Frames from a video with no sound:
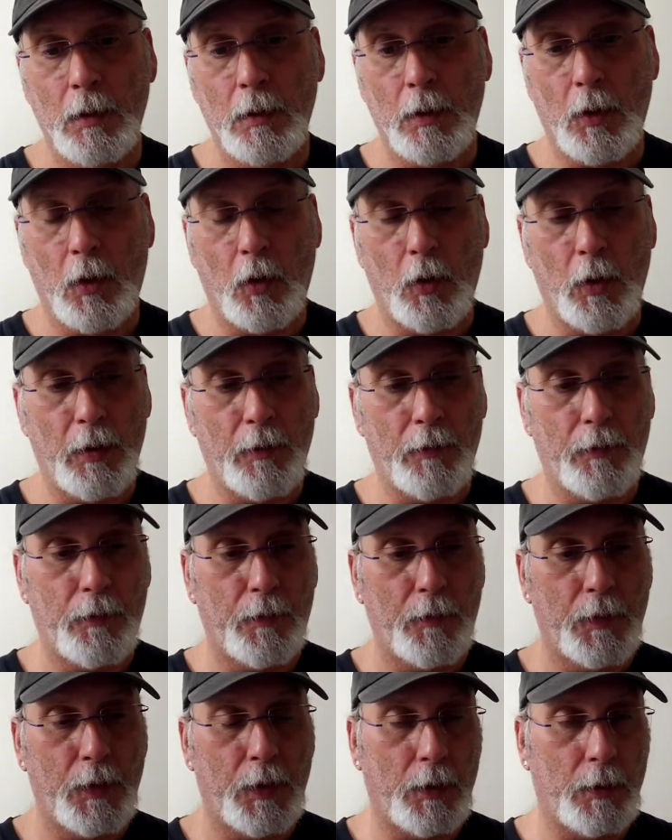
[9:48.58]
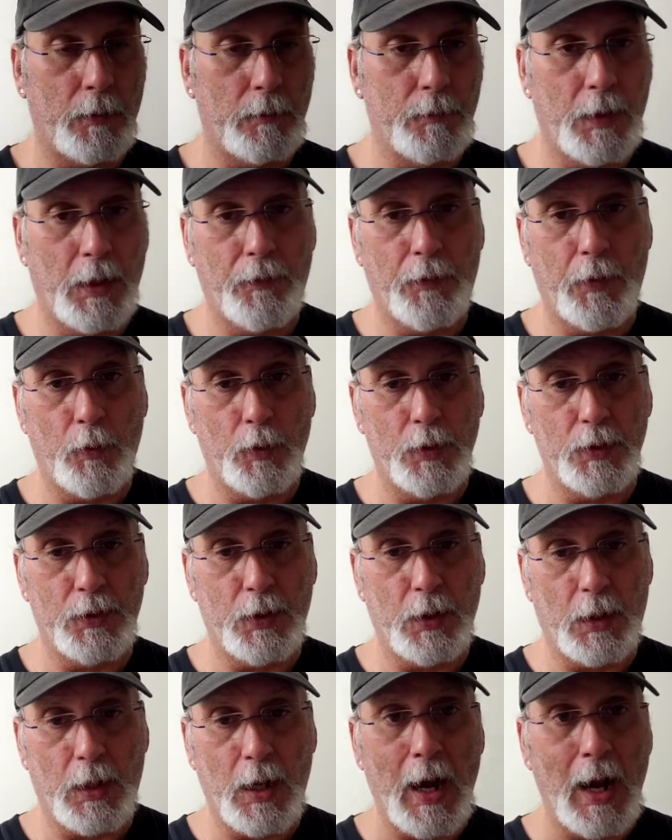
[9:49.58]
You know, if it was
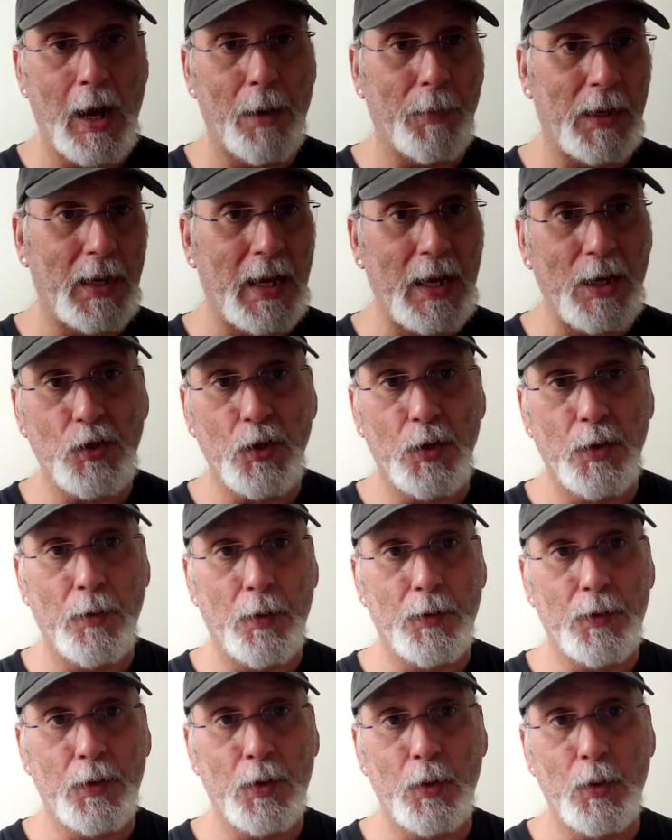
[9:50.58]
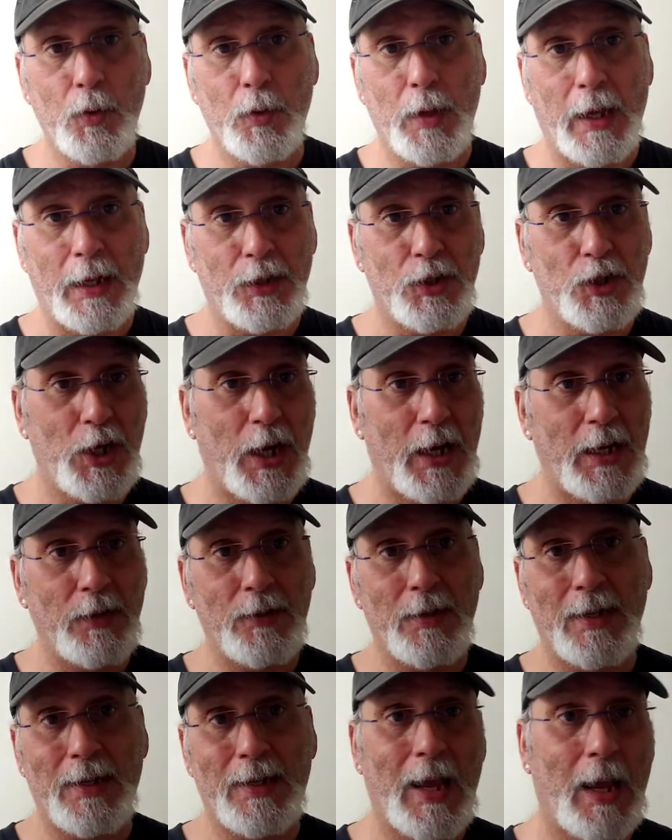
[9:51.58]
the combination of the two that
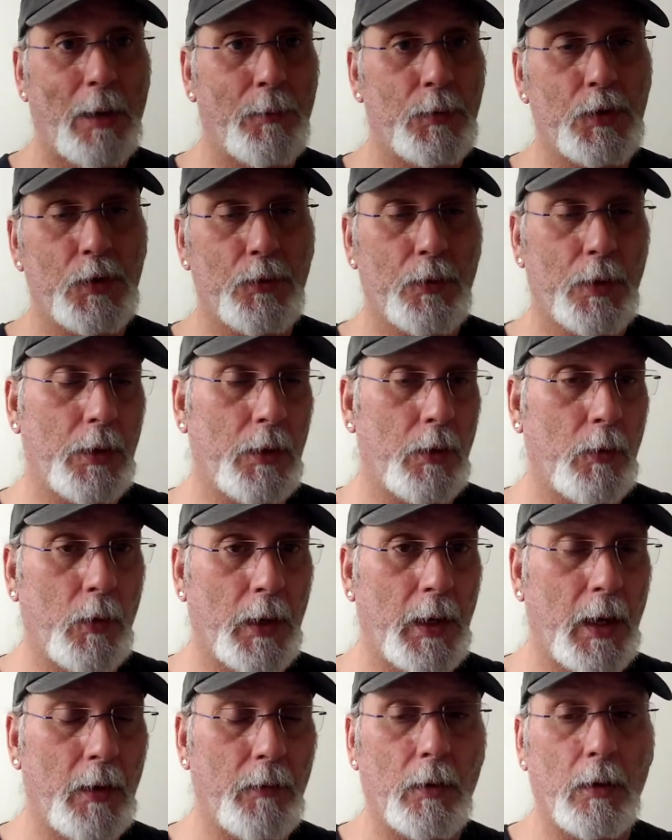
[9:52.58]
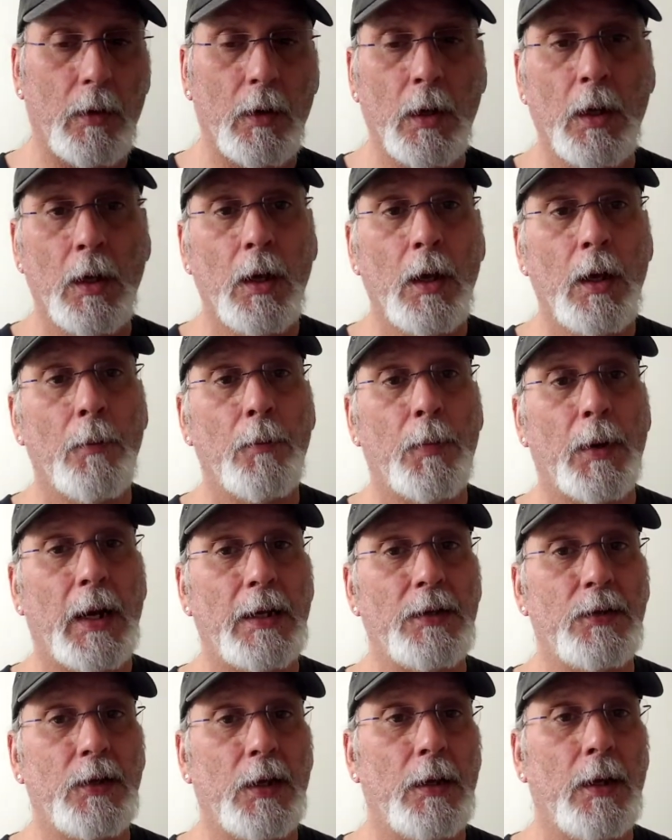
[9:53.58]
changed the chemistry or whatever. But I
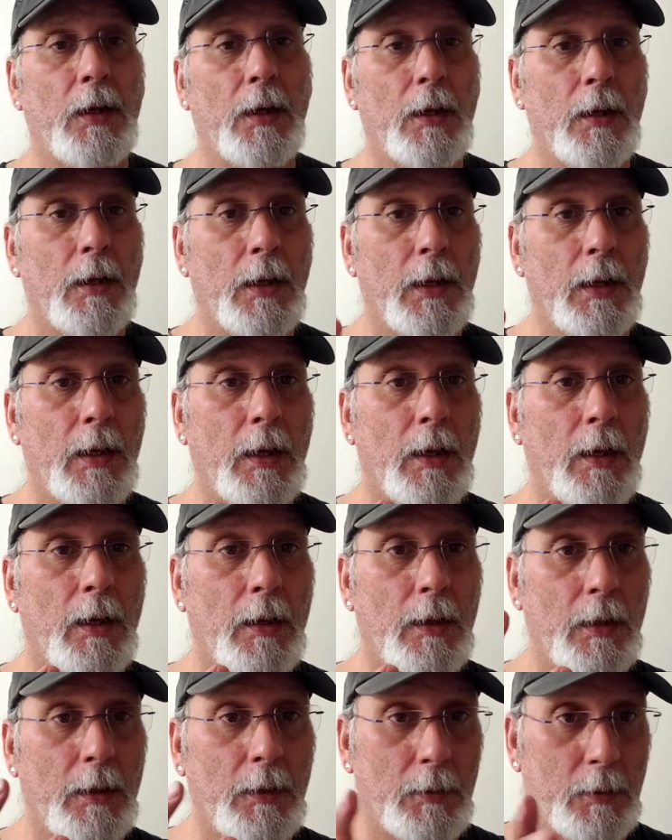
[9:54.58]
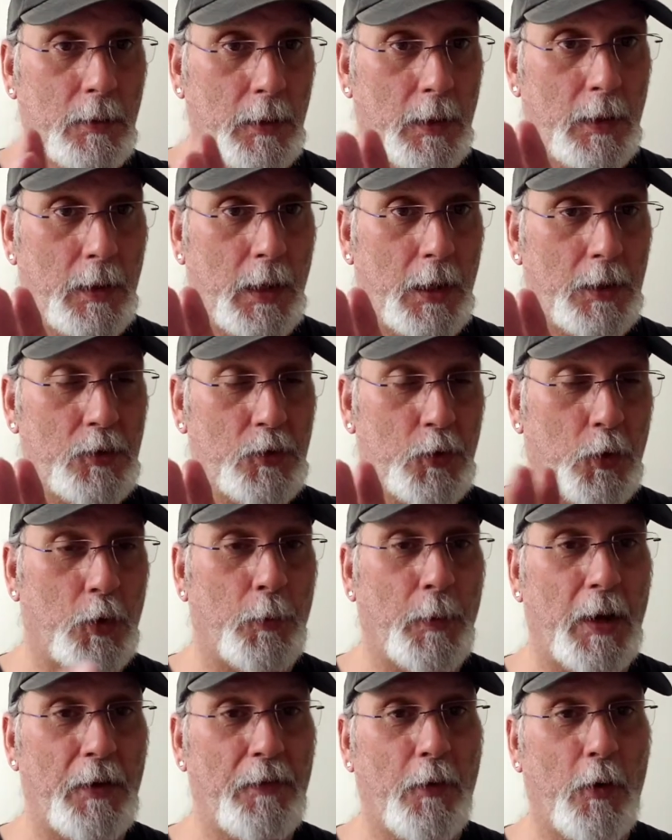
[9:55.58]
said, and I showed her
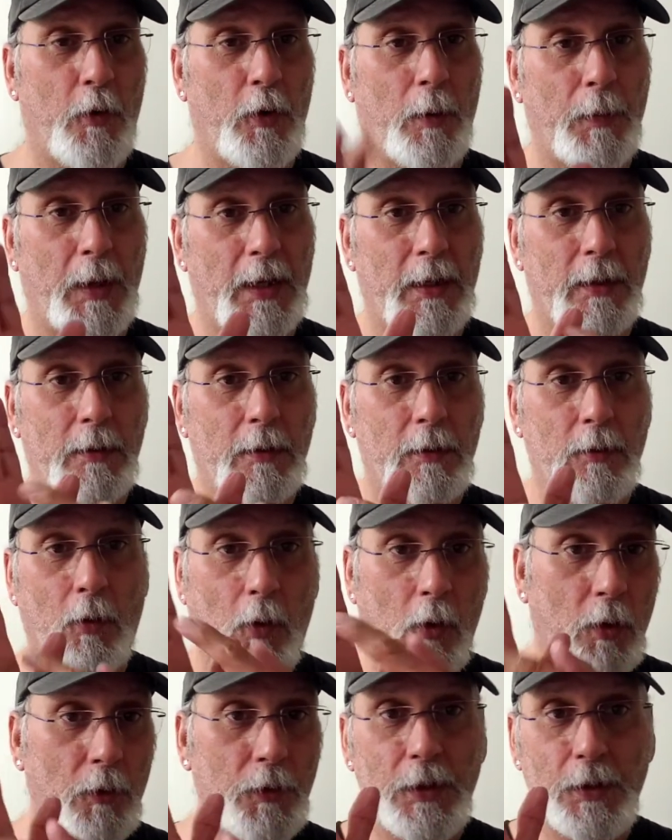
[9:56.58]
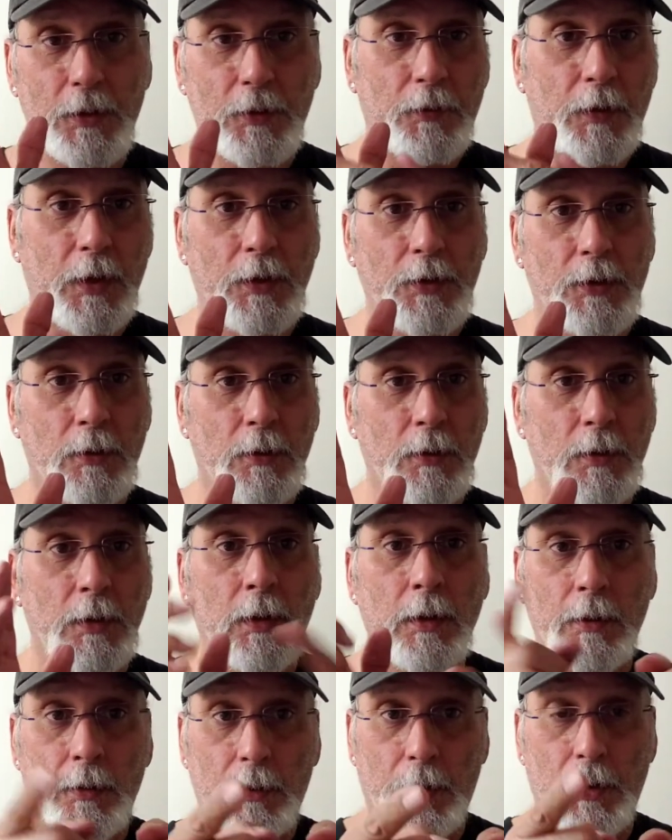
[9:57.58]
my phone, I'm like, all these fish,
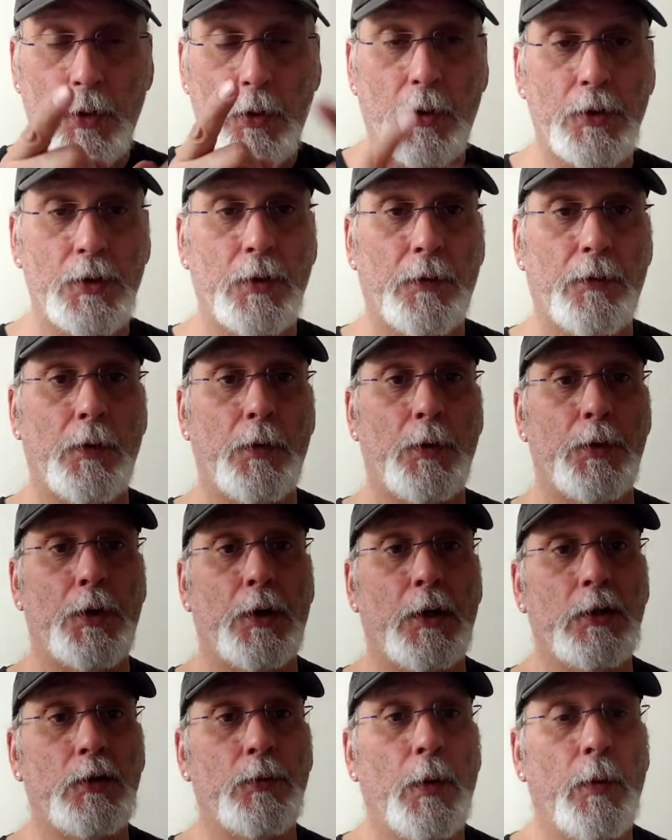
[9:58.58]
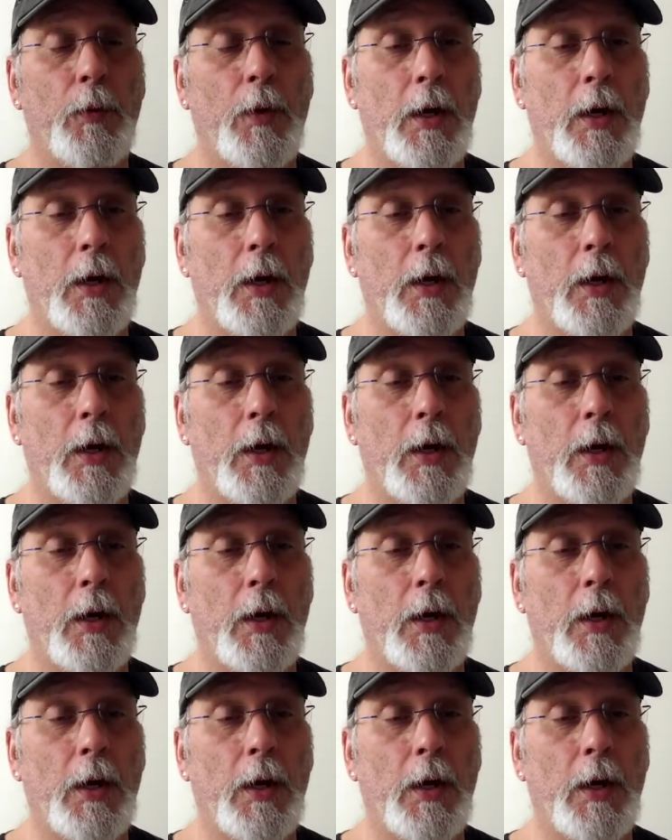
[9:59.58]
they're yours if you and your husband